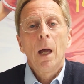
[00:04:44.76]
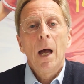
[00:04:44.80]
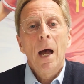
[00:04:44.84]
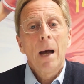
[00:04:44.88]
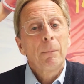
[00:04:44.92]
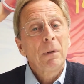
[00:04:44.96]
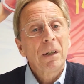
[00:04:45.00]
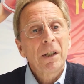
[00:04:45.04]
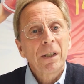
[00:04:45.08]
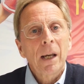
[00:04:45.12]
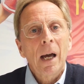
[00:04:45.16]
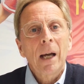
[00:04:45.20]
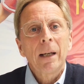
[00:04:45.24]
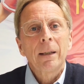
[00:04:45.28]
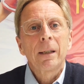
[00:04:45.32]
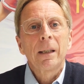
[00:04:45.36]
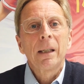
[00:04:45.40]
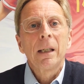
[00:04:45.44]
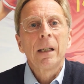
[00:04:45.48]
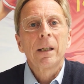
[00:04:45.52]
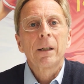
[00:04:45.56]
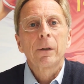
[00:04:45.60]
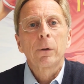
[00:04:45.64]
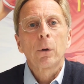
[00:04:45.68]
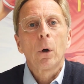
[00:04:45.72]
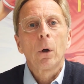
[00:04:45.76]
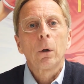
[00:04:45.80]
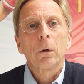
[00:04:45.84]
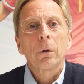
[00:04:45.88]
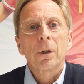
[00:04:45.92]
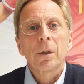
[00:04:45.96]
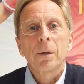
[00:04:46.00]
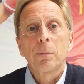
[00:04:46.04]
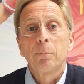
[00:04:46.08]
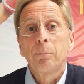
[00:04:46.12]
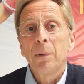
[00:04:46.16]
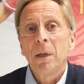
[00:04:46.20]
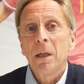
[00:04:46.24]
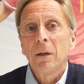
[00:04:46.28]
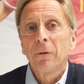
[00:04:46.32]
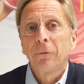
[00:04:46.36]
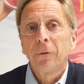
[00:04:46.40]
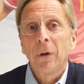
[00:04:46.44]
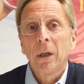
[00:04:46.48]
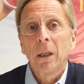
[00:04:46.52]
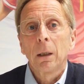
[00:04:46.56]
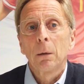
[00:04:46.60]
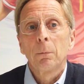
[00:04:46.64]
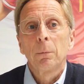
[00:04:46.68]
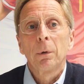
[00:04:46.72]
And besides these talks, be
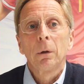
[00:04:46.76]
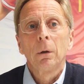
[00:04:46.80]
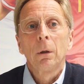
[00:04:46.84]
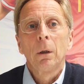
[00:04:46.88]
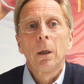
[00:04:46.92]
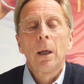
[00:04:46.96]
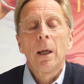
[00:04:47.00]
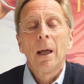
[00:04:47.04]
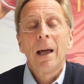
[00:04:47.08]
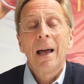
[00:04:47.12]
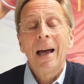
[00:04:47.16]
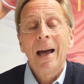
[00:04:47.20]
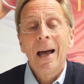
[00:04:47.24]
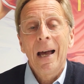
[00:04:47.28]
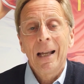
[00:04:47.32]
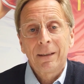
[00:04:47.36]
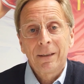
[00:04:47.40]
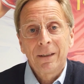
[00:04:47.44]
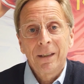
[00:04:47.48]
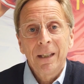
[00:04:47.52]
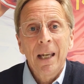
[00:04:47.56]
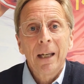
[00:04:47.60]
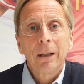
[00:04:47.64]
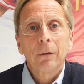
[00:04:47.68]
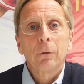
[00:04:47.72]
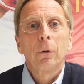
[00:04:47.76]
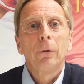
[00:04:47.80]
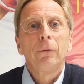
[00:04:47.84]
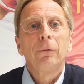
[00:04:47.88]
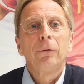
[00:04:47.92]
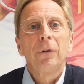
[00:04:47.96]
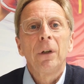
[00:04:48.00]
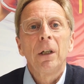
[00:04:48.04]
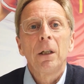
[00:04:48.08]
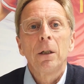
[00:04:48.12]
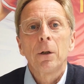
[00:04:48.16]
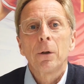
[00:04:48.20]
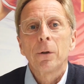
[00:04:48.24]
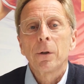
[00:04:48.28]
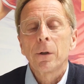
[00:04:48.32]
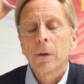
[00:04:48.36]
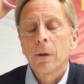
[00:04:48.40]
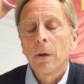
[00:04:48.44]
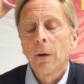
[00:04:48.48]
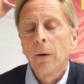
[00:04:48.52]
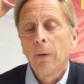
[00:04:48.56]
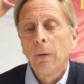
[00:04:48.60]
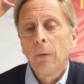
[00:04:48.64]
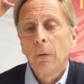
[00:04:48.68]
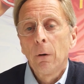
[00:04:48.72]
available at their convenience
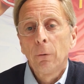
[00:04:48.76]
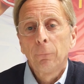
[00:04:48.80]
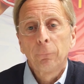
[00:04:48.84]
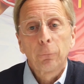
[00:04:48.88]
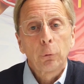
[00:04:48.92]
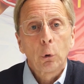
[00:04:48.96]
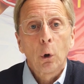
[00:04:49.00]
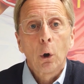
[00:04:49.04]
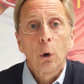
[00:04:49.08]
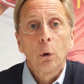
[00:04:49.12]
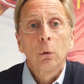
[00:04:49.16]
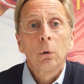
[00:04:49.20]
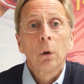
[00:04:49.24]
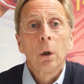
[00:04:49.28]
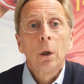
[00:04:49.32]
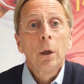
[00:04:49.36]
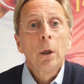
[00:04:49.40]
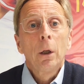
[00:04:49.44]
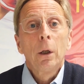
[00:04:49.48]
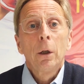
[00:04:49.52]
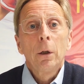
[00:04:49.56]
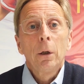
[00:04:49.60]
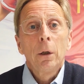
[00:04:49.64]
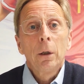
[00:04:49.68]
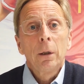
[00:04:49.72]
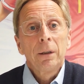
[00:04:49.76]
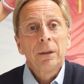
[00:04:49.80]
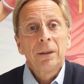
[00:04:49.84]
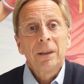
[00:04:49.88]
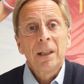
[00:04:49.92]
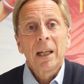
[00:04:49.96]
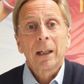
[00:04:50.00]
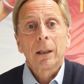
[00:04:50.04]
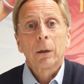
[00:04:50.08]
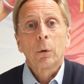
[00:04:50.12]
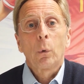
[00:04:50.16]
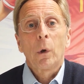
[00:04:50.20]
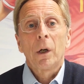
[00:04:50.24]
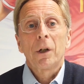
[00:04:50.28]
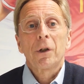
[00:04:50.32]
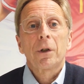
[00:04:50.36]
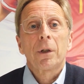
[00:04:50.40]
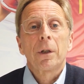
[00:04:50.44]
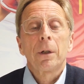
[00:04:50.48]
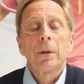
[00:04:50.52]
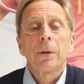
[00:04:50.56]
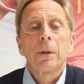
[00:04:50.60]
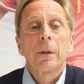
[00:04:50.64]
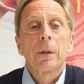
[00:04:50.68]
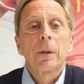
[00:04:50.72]
for all their
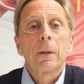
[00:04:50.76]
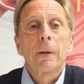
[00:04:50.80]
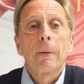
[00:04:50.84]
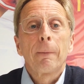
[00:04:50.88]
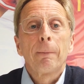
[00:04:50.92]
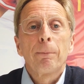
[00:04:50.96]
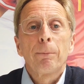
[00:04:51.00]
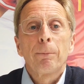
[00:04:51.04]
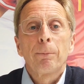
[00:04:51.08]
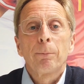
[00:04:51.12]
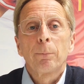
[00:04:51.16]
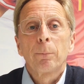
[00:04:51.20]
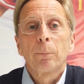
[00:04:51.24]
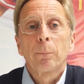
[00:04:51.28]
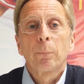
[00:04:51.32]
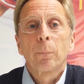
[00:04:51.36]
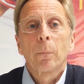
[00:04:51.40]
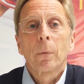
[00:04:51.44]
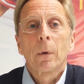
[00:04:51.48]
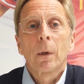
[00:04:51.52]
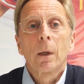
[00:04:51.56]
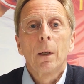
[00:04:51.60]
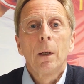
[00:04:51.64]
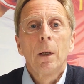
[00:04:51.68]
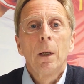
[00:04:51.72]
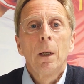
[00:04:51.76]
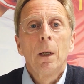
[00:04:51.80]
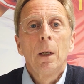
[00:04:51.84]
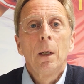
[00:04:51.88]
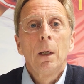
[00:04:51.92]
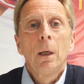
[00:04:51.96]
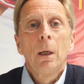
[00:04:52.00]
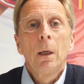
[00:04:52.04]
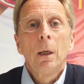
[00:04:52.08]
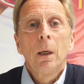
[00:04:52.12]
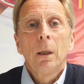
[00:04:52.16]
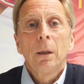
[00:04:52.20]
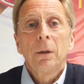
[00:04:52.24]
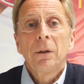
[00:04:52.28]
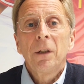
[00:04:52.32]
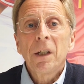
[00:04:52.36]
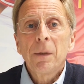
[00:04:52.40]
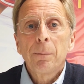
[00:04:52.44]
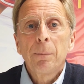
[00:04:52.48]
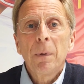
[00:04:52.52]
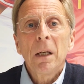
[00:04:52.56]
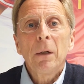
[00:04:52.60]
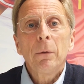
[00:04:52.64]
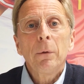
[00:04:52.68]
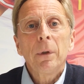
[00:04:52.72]
questions.
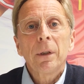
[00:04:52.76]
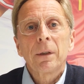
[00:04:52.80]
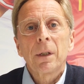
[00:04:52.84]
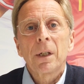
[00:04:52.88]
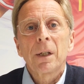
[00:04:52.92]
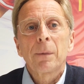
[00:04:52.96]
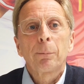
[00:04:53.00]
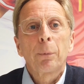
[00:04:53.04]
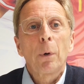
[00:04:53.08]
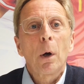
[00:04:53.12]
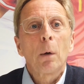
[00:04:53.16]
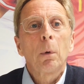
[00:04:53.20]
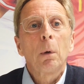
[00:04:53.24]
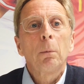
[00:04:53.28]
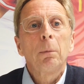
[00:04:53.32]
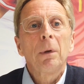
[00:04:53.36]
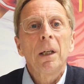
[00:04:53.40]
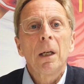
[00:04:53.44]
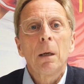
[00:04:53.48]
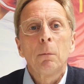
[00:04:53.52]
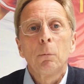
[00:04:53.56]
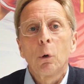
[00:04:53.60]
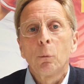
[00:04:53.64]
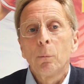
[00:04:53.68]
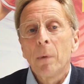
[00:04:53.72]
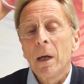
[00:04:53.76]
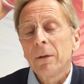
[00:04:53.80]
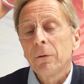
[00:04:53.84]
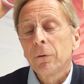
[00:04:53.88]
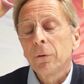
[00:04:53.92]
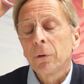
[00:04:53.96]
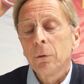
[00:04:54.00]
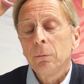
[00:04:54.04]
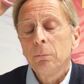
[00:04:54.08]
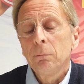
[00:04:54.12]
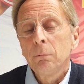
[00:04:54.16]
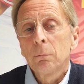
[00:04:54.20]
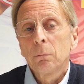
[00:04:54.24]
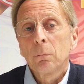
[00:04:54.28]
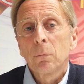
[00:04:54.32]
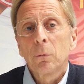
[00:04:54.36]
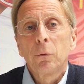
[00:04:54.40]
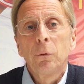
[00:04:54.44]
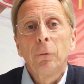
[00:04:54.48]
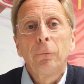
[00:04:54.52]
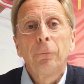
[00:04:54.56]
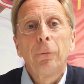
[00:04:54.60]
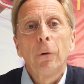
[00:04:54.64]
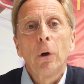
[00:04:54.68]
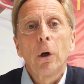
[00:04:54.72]
This period is probably a momentum
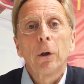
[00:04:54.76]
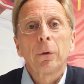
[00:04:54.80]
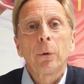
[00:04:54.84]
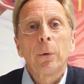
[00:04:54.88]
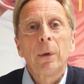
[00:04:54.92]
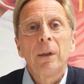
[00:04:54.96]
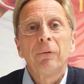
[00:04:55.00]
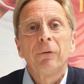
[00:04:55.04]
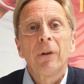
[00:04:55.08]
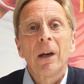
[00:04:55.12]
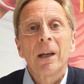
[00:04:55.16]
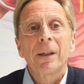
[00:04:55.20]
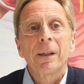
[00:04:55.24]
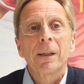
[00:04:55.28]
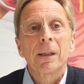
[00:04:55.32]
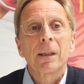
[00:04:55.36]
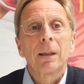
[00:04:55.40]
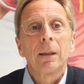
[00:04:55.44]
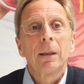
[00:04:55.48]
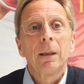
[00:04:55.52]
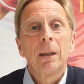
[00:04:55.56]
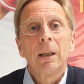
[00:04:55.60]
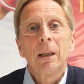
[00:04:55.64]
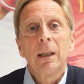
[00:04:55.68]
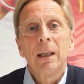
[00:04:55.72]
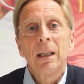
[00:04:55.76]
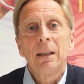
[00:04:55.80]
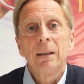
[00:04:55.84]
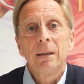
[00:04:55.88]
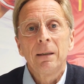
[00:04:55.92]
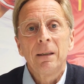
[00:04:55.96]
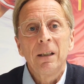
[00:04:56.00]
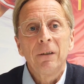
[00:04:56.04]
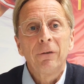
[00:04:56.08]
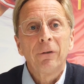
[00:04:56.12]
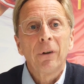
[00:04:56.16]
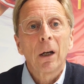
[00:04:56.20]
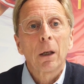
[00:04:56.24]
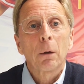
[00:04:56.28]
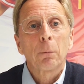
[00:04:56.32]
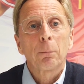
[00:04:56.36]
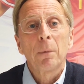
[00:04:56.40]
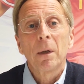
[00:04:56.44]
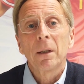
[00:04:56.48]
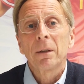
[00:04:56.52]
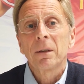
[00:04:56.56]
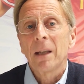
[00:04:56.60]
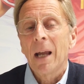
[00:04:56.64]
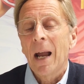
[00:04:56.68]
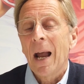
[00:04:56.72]
to further invest in
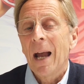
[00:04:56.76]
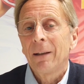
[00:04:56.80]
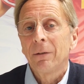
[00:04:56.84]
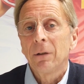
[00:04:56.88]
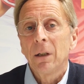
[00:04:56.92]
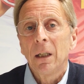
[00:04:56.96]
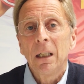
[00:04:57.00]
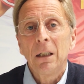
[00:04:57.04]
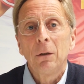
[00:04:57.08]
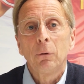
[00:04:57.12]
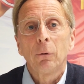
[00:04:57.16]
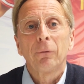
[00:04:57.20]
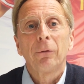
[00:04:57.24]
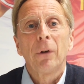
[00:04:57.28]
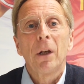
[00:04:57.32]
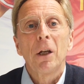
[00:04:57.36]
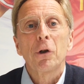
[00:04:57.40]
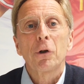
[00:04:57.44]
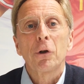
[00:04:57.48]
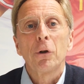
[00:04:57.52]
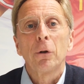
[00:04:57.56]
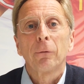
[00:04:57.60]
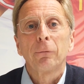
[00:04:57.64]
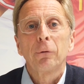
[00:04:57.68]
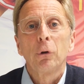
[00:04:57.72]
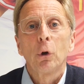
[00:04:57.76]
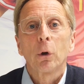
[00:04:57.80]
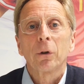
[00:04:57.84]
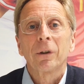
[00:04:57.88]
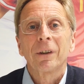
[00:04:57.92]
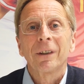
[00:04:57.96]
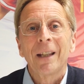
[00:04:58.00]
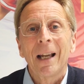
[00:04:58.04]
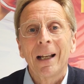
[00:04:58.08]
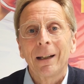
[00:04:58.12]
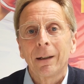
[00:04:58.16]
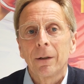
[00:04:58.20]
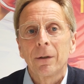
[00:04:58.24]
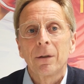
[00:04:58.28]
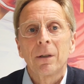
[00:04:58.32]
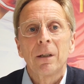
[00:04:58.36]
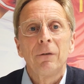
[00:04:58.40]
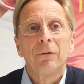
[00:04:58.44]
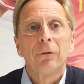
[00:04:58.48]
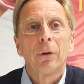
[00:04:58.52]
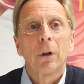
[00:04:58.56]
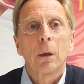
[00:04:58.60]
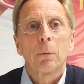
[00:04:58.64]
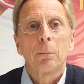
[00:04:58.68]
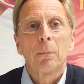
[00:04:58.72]
development and innovation of your talent
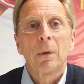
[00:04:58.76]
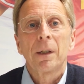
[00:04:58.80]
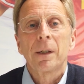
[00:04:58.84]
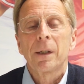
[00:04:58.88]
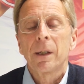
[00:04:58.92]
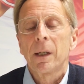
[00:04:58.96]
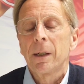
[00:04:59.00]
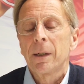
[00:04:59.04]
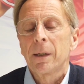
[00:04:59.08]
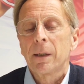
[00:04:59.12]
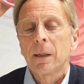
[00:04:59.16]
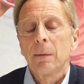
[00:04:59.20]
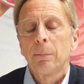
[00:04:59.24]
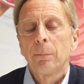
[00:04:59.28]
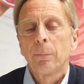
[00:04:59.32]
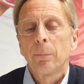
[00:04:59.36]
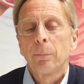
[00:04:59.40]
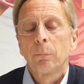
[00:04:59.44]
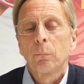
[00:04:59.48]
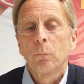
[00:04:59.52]
development system.